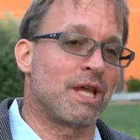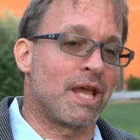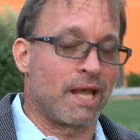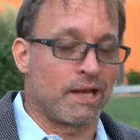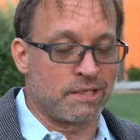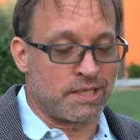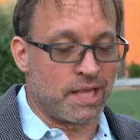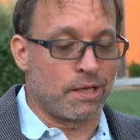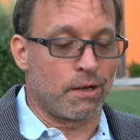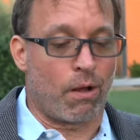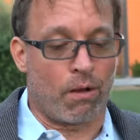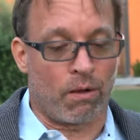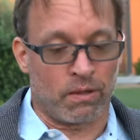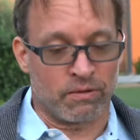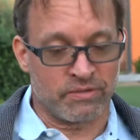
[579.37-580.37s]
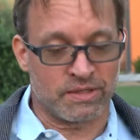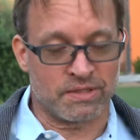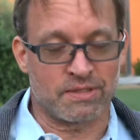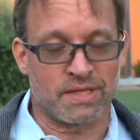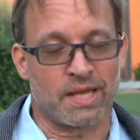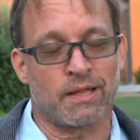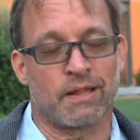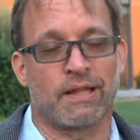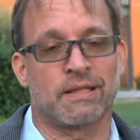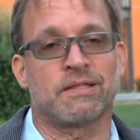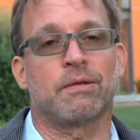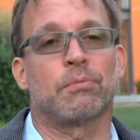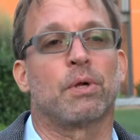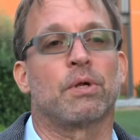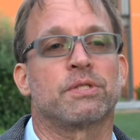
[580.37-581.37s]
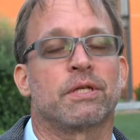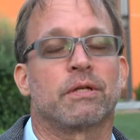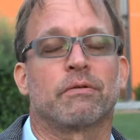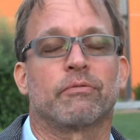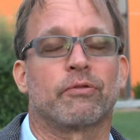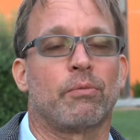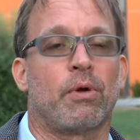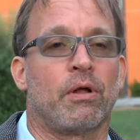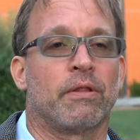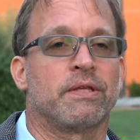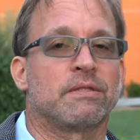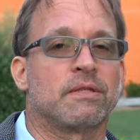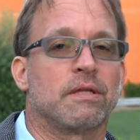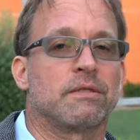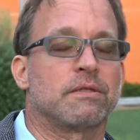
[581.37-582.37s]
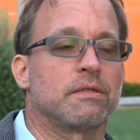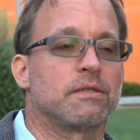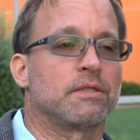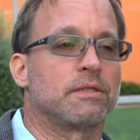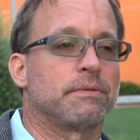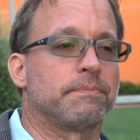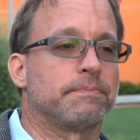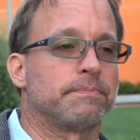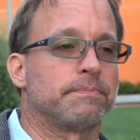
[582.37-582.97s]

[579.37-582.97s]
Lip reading: to annotate all of this data that's emerging from all these sensors.